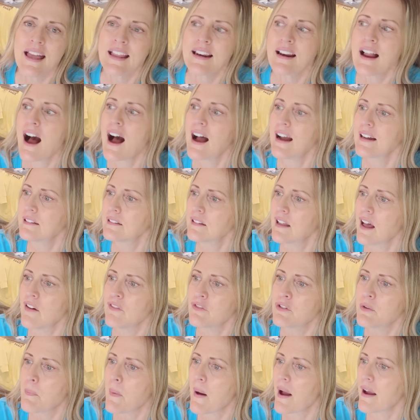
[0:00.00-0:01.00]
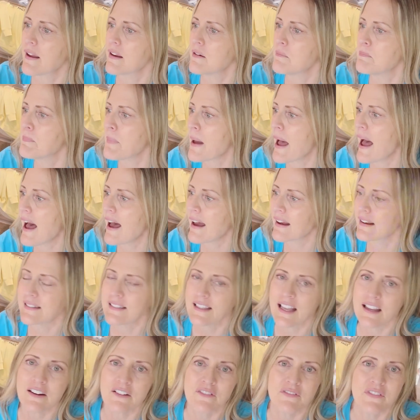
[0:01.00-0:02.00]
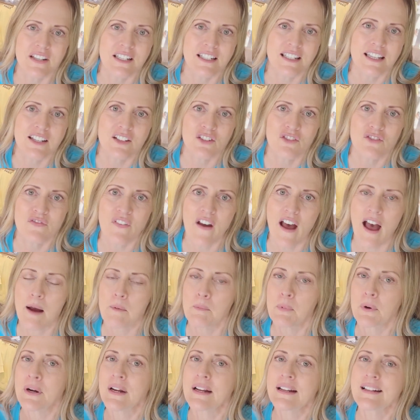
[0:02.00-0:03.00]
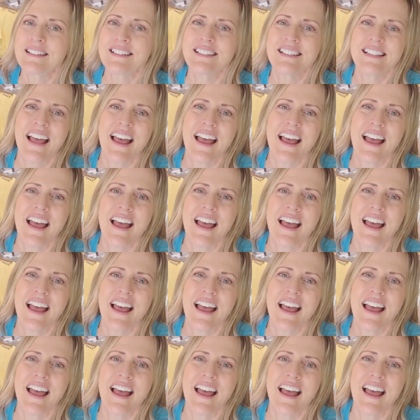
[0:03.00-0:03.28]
And I loved buying bags out of vintage fabrics.